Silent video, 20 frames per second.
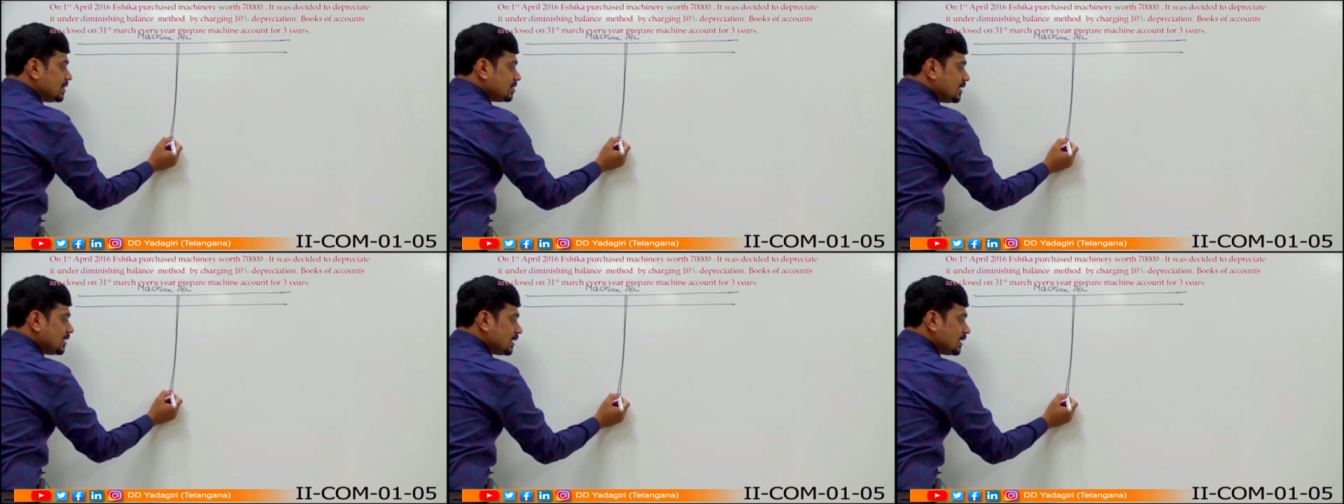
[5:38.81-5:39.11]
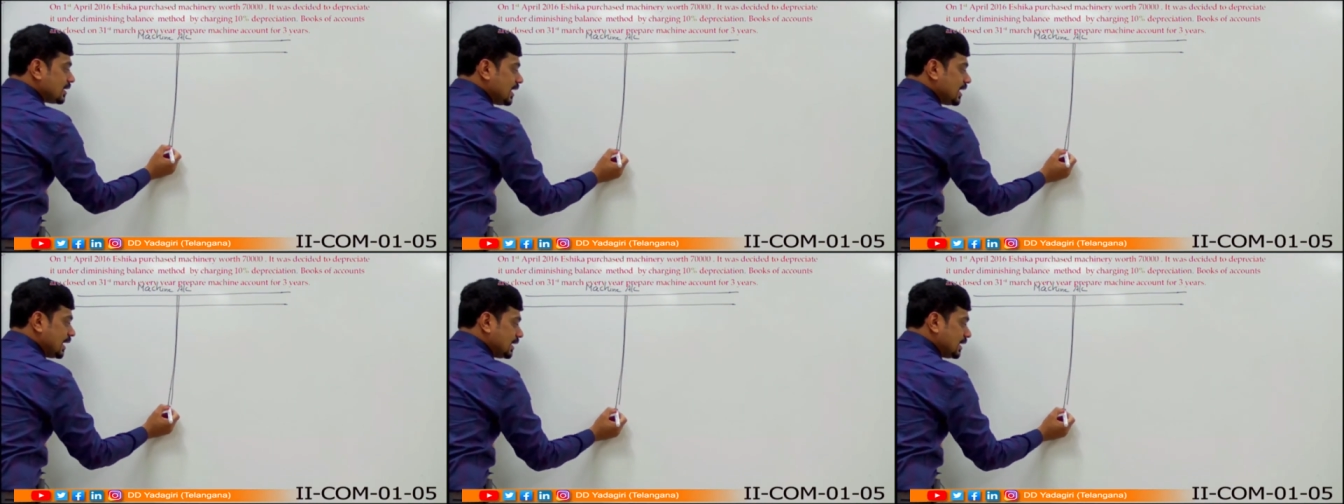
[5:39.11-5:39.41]
thick
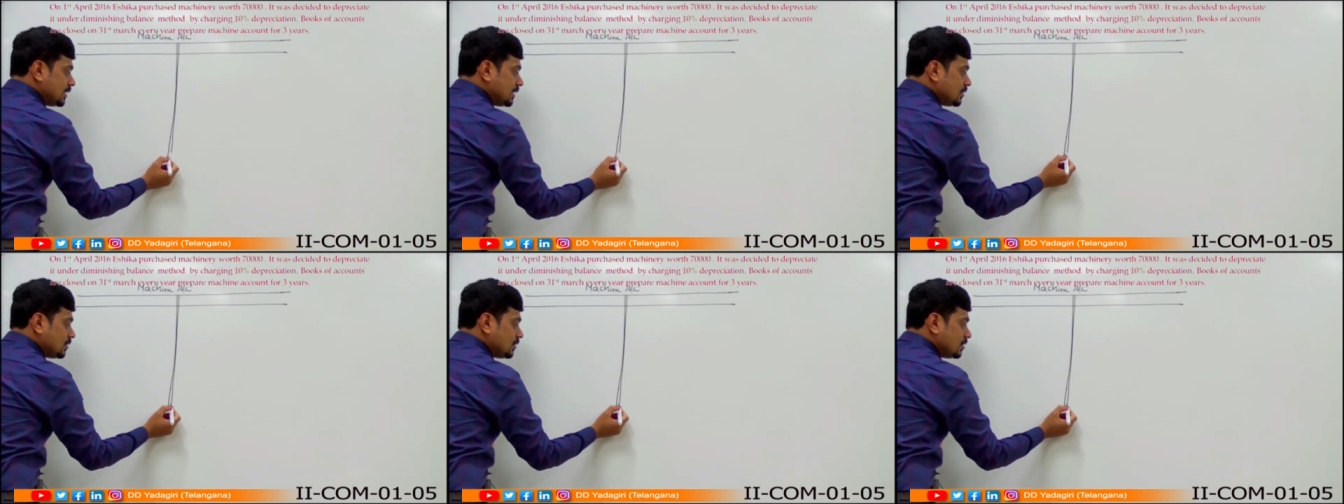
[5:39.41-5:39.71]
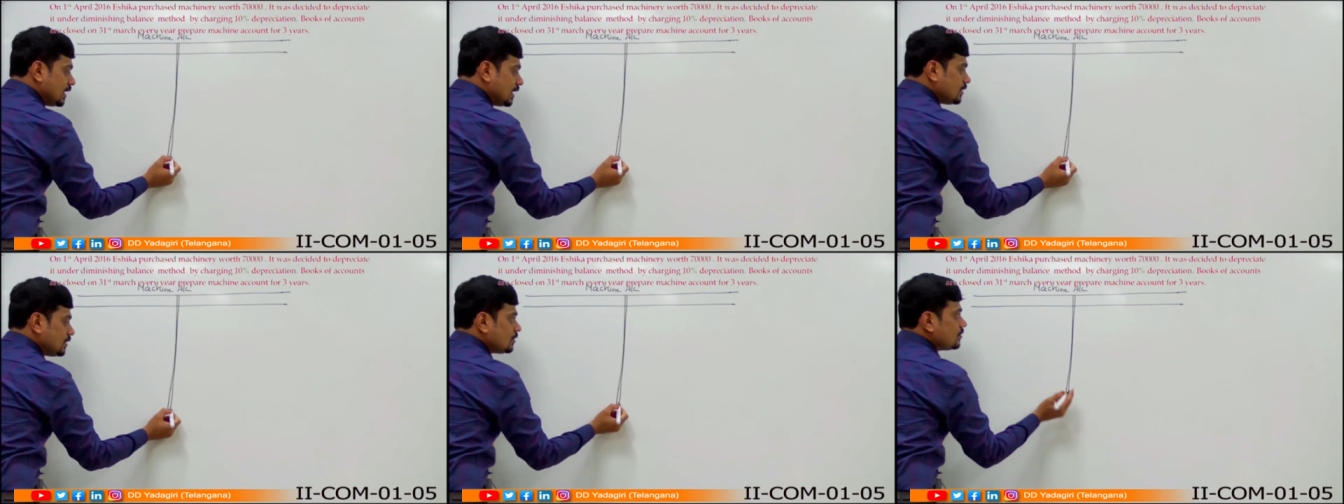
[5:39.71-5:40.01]
line
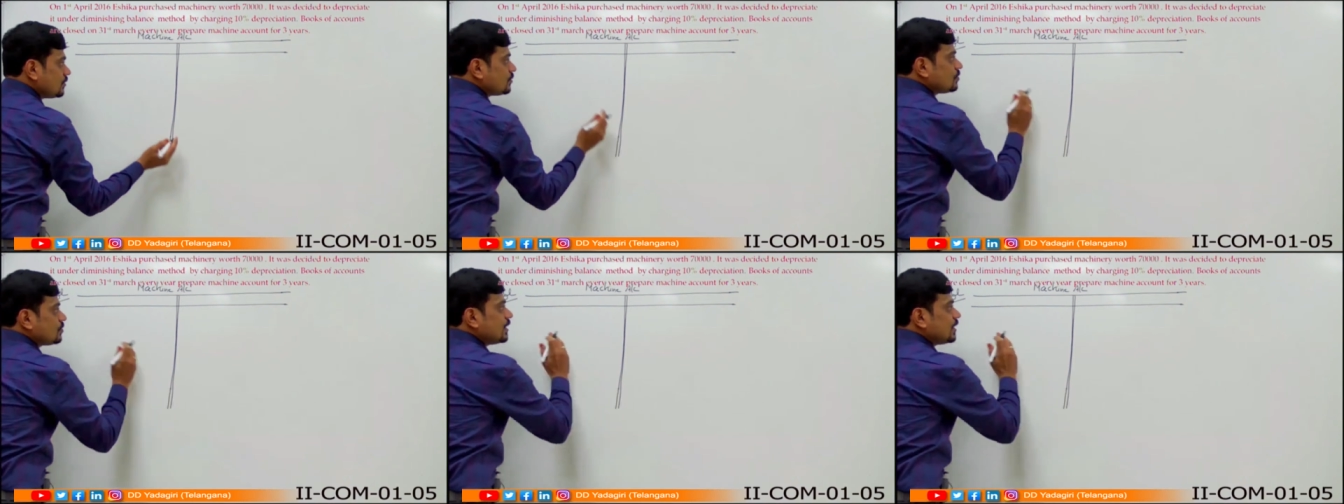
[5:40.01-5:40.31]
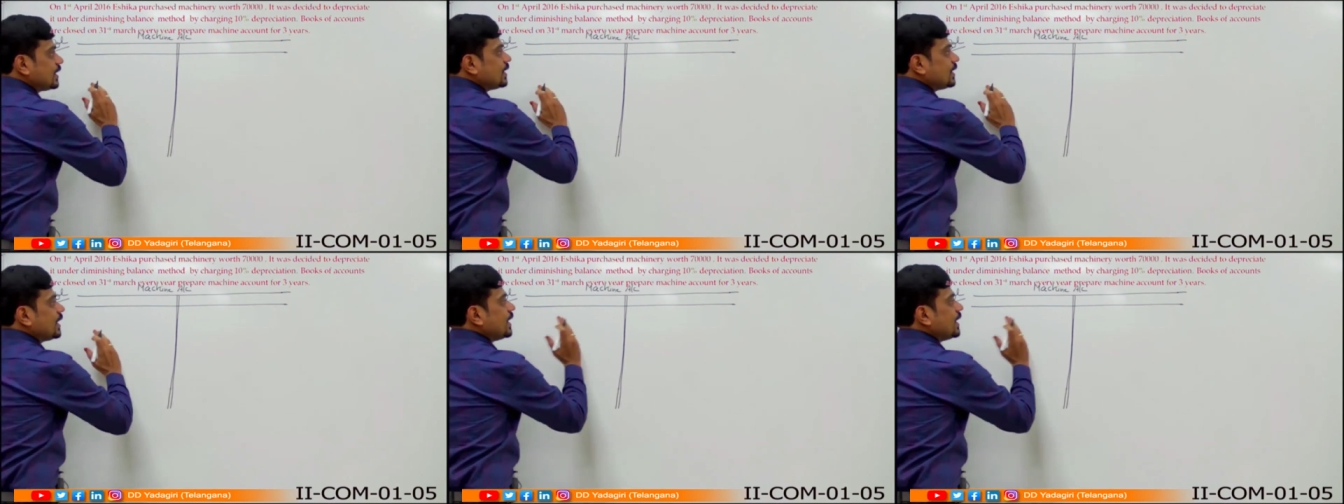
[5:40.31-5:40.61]
that
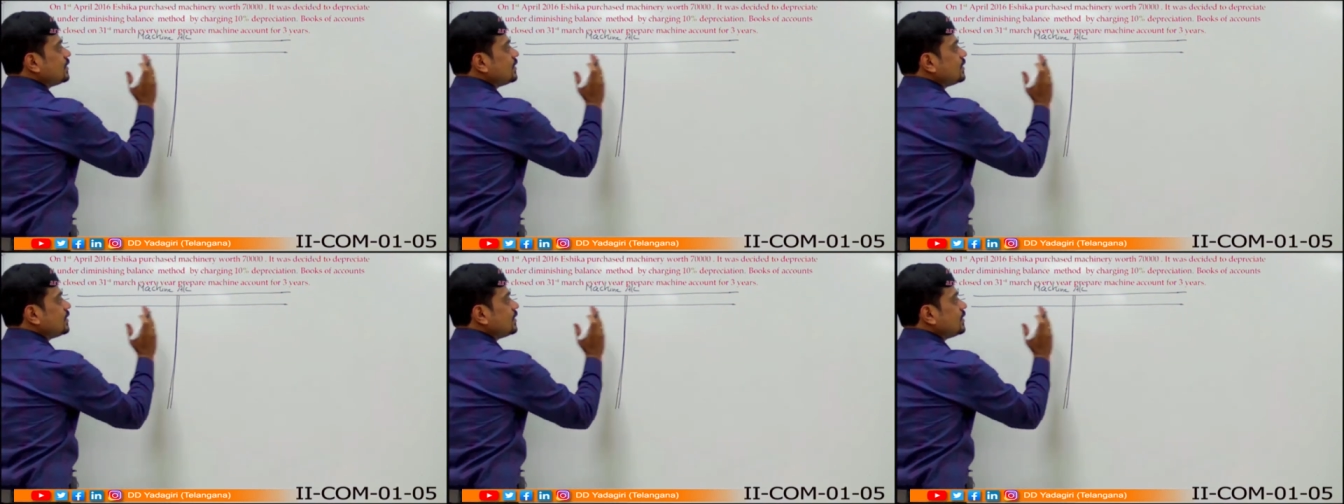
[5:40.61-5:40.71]
segregates